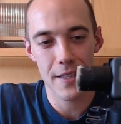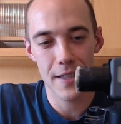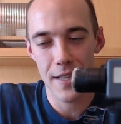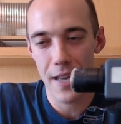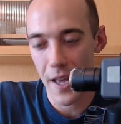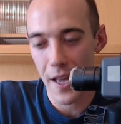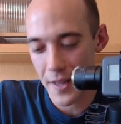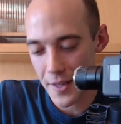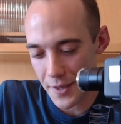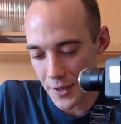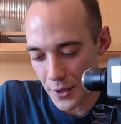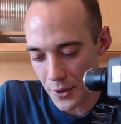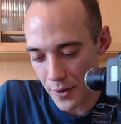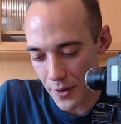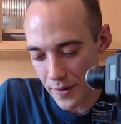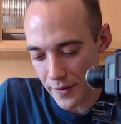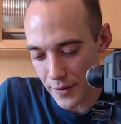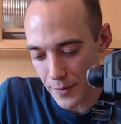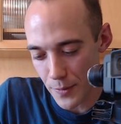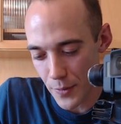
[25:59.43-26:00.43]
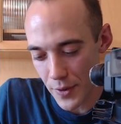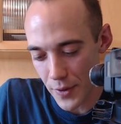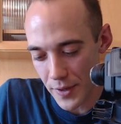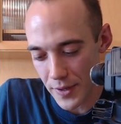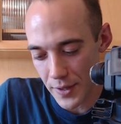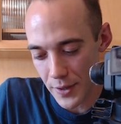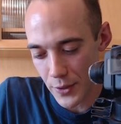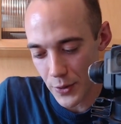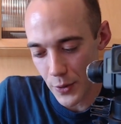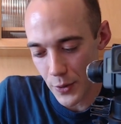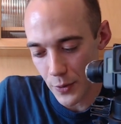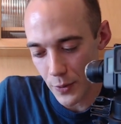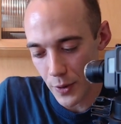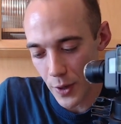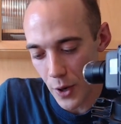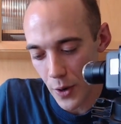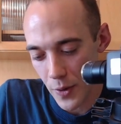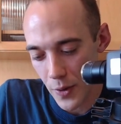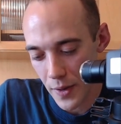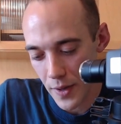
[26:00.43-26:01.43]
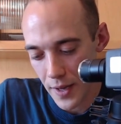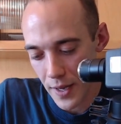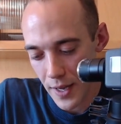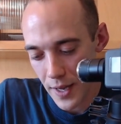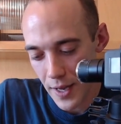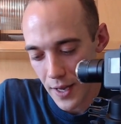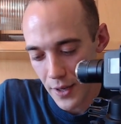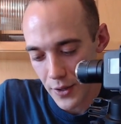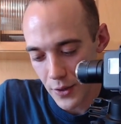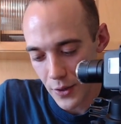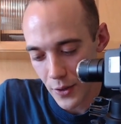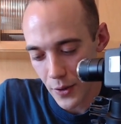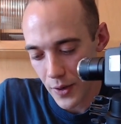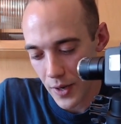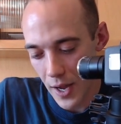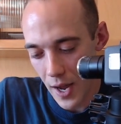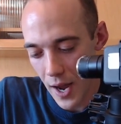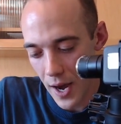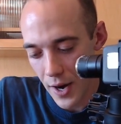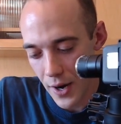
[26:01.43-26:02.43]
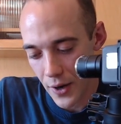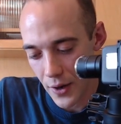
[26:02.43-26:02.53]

yeah, the degree of smoothness is too low. So I don't know,